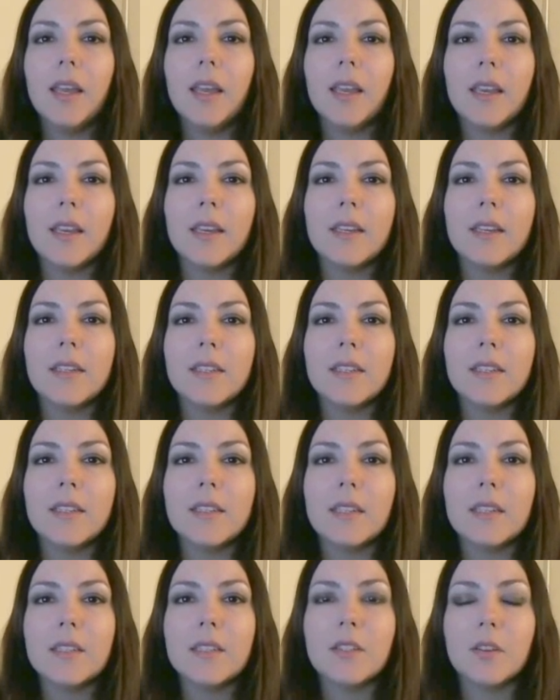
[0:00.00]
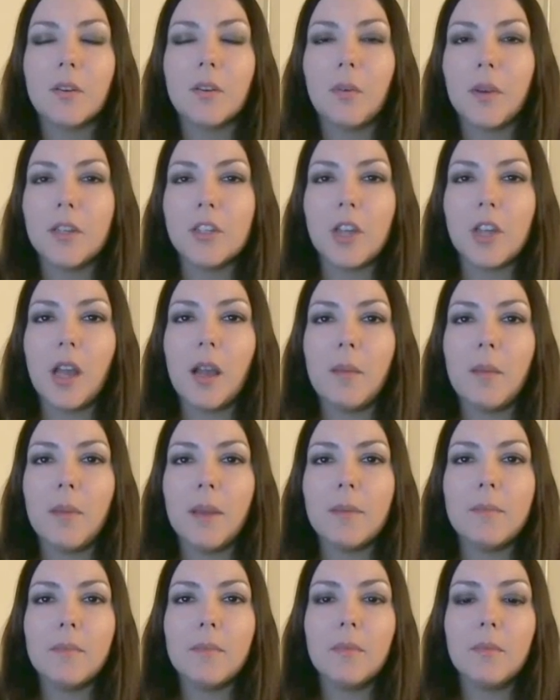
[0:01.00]
And it does a great job.
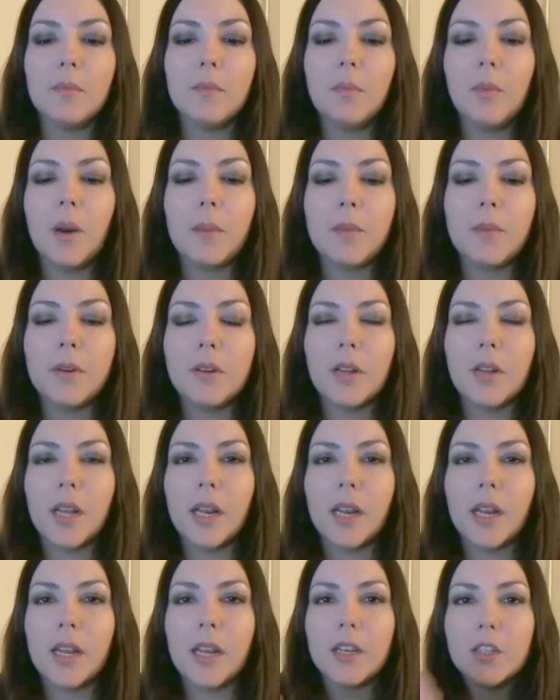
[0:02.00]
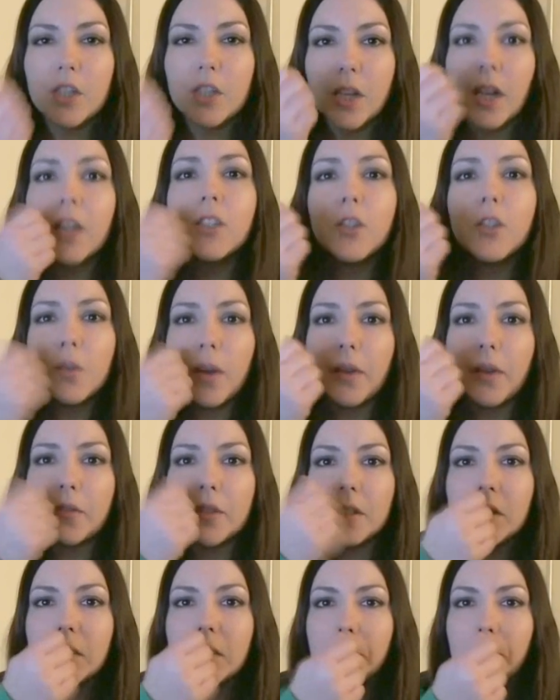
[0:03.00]
When I put it on, I do have
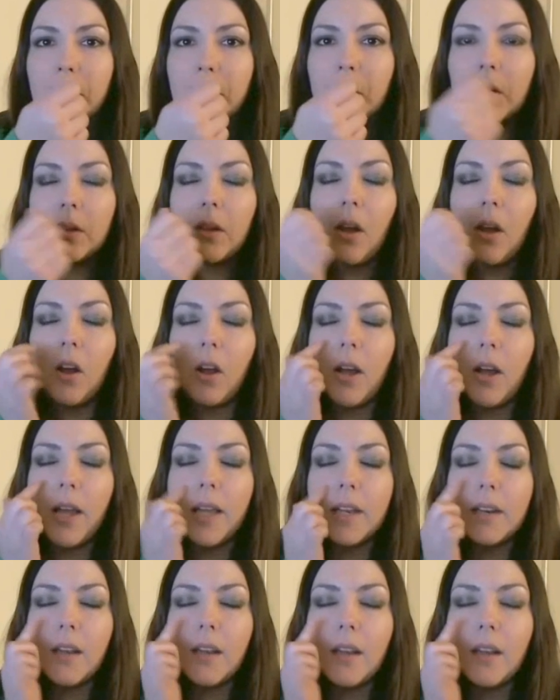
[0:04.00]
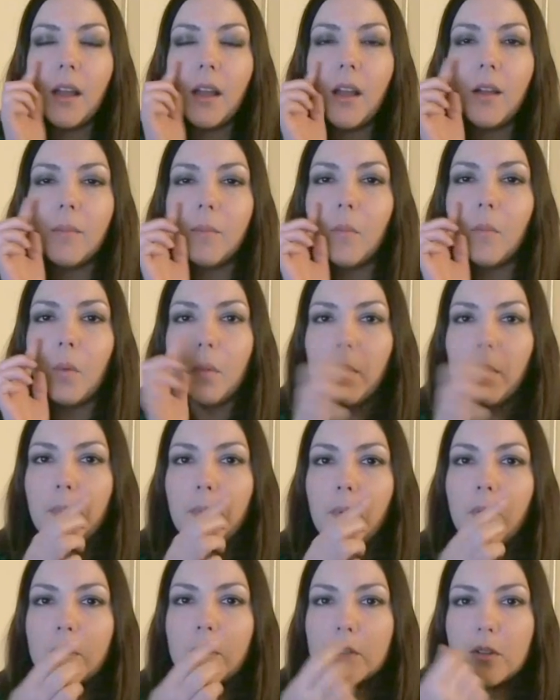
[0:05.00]
to stipple on where my
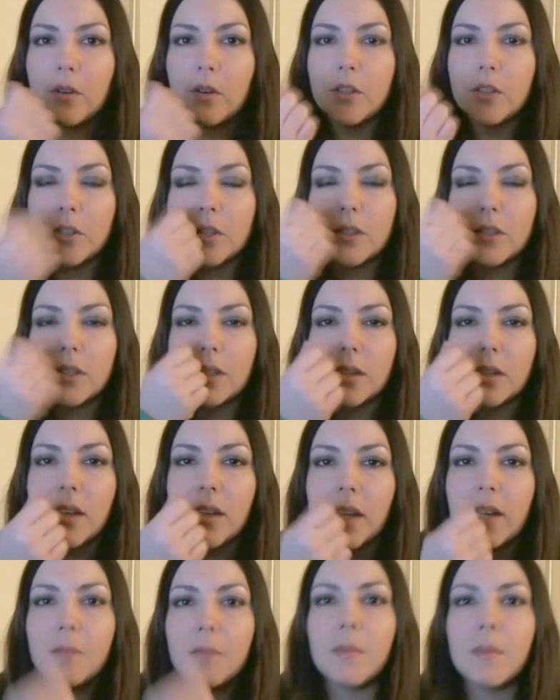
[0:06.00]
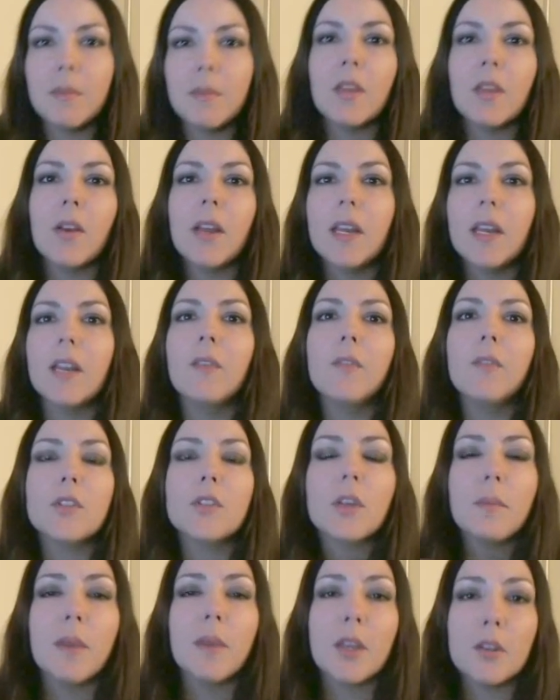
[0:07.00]
pores are, just kind of getting them in there. And if you
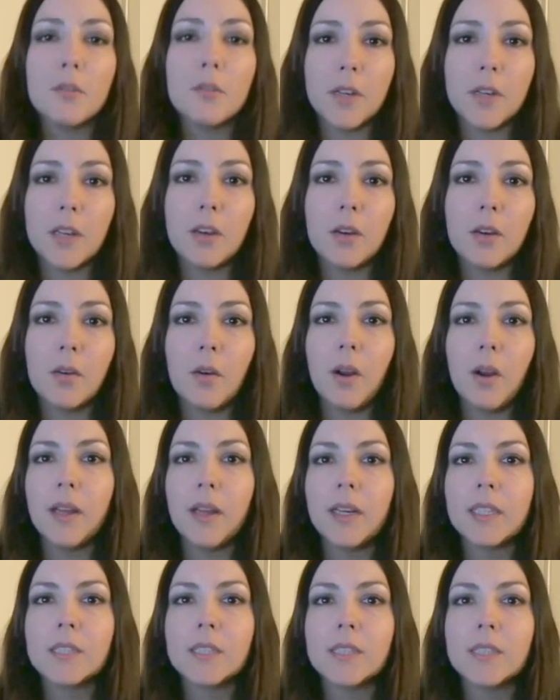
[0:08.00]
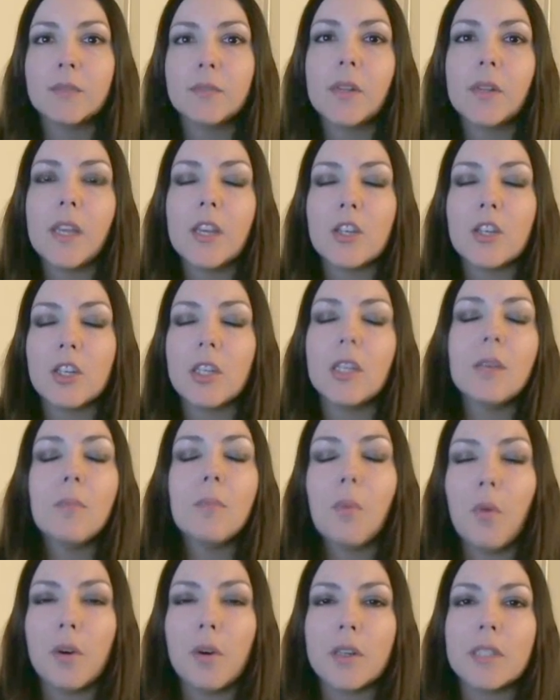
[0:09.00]
saw my other video on exfoliation and the
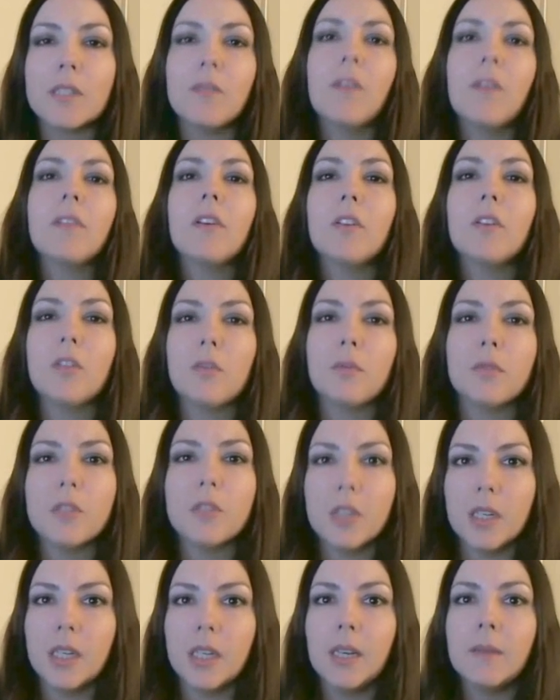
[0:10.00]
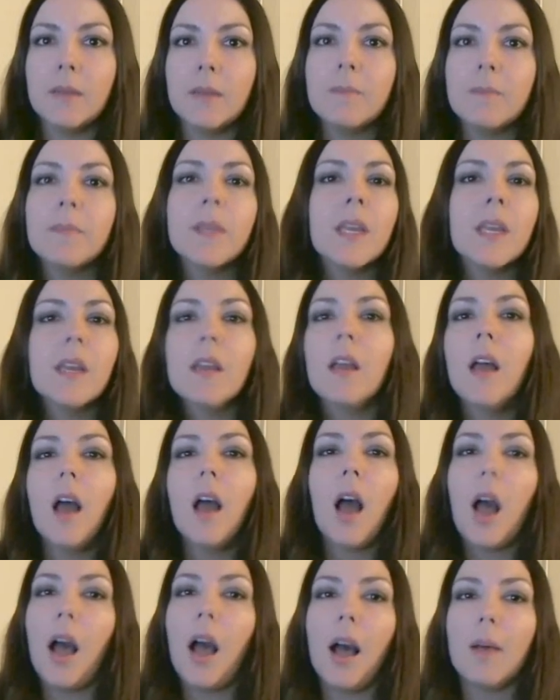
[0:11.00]
importance of having a good routine,
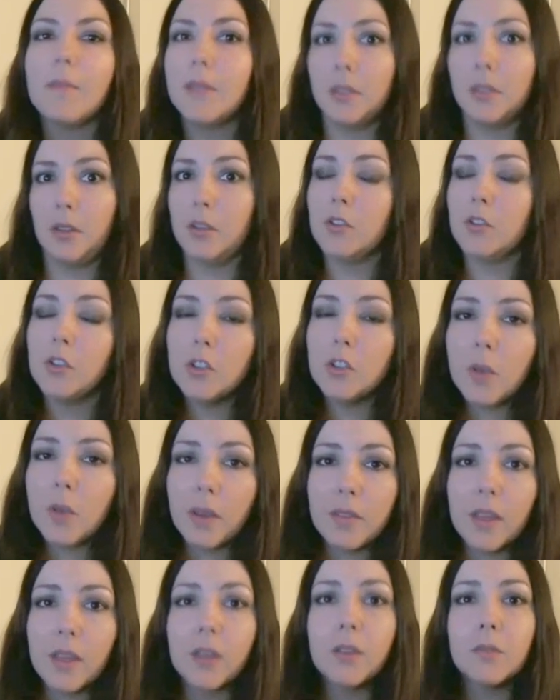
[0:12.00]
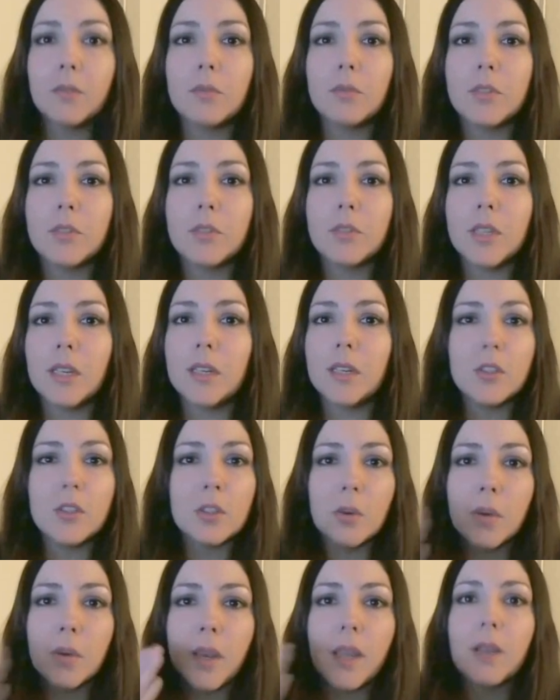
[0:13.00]
As long as you do have that good routine, it's
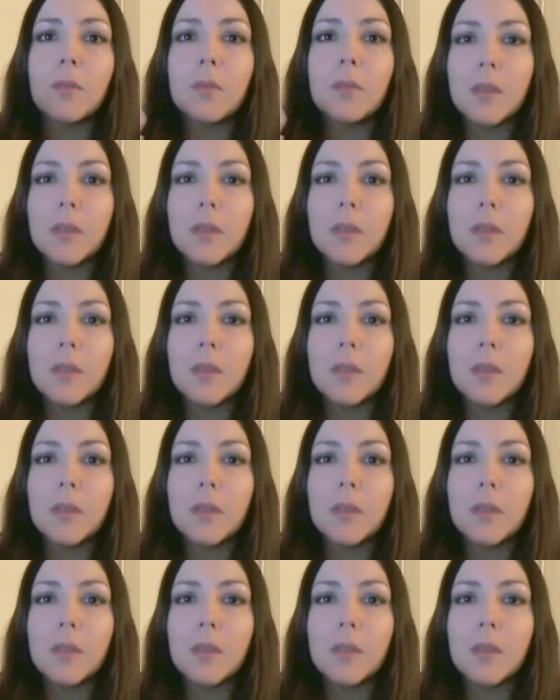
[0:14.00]
okay to